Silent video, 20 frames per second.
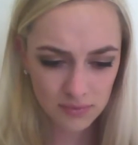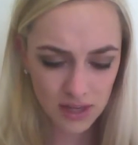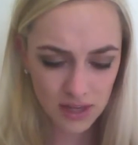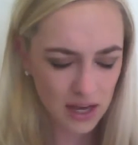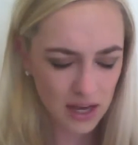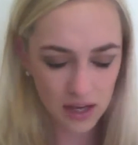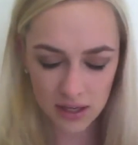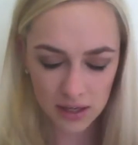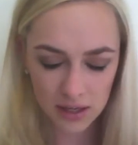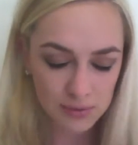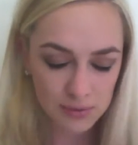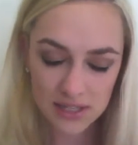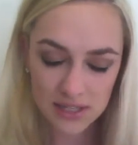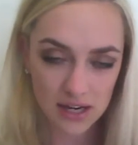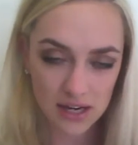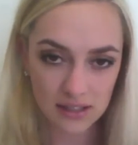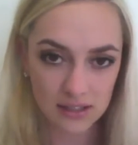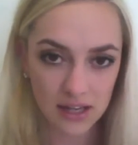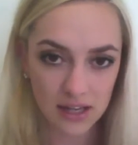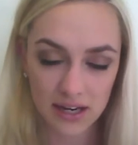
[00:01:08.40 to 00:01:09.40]
it was
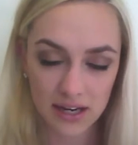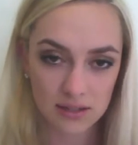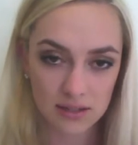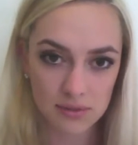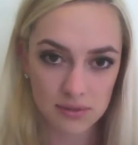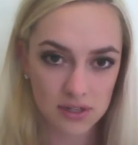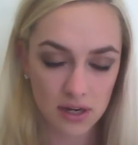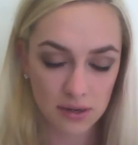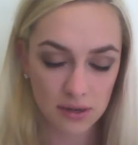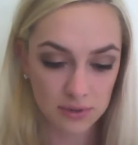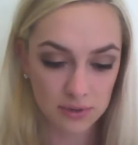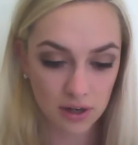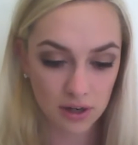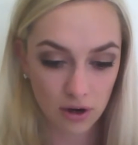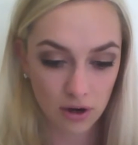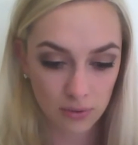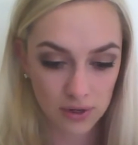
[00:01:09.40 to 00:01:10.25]
getting late, it was time to go,